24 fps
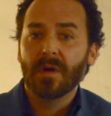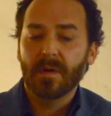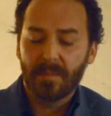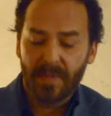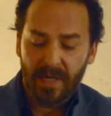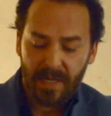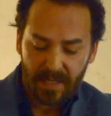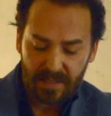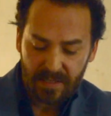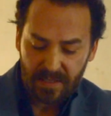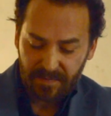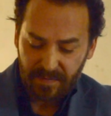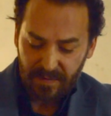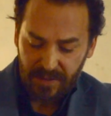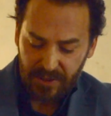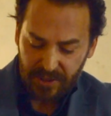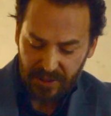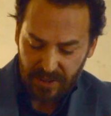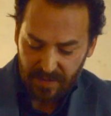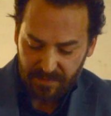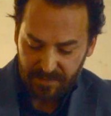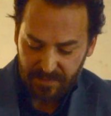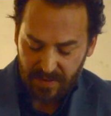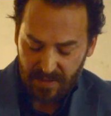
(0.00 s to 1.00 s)
because of a
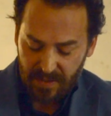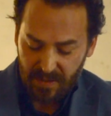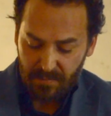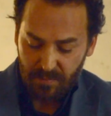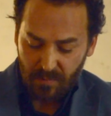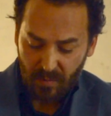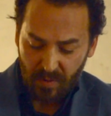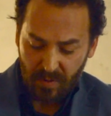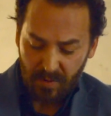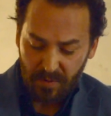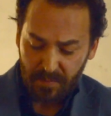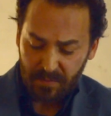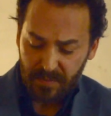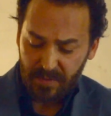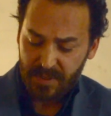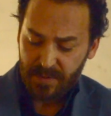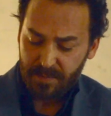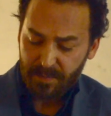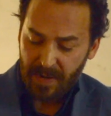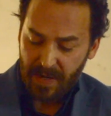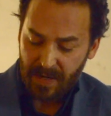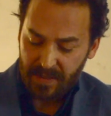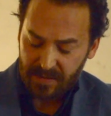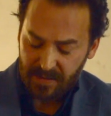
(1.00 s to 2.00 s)
shift in moral
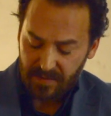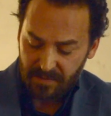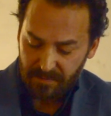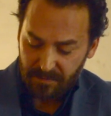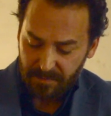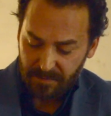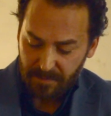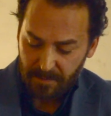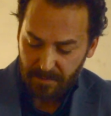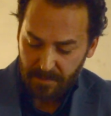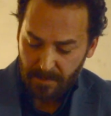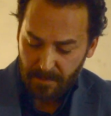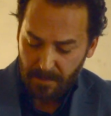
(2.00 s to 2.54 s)
perspective.